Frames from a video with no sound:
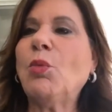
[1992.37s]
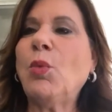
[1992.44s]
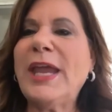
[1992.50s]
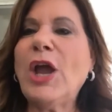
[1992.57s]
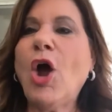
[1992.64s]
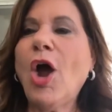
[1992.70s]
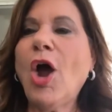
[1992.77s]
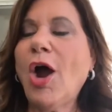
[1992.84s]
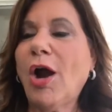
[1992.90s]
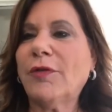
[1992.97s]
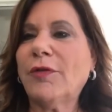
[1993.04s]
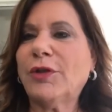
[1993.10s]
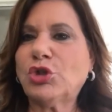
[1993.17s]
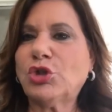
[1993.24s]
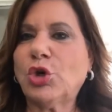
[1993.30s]
We
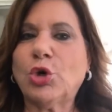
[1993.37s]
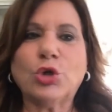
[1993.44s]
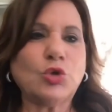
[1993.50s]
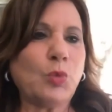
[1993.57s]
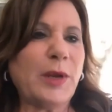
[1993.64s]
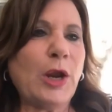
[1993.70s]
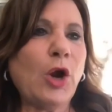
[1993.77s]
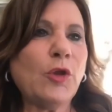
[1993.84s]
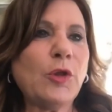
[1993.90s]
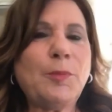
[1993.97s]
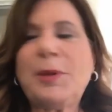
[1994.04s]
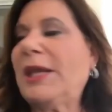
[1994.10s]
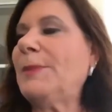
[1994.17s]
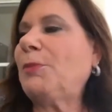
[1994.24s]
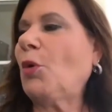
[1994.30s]
are the church. We are the
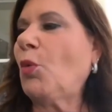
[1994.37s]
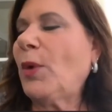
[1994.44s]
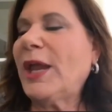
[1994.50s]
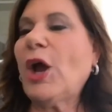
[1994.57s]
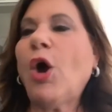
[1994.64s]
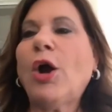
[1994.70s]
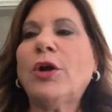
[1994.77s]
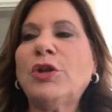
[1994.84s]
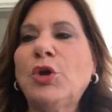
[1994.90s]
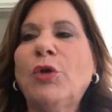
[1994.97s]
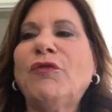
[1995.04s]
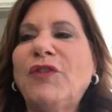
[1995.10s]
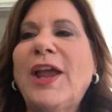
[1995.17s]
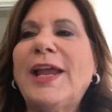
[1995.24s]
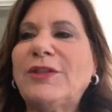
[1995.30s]
people. We are
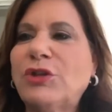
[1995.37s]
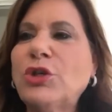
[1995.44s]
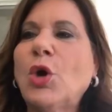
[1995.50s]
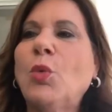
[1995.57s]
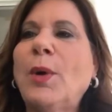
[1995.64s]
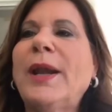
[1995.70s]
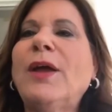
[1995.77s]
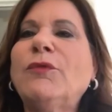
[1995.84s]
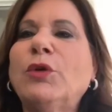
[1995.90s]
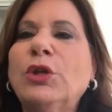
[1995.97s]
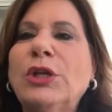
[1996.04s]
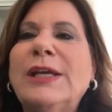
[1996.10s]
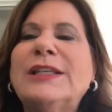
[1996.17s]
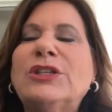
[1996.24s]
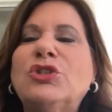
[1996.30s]
your faith, whatever,
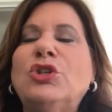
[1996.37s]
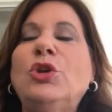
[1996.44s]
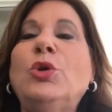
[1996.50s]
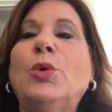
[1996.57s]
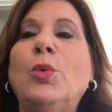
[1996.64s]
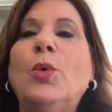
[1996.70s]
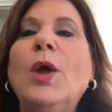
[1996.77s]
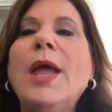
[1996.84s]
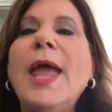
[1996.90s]
it's you.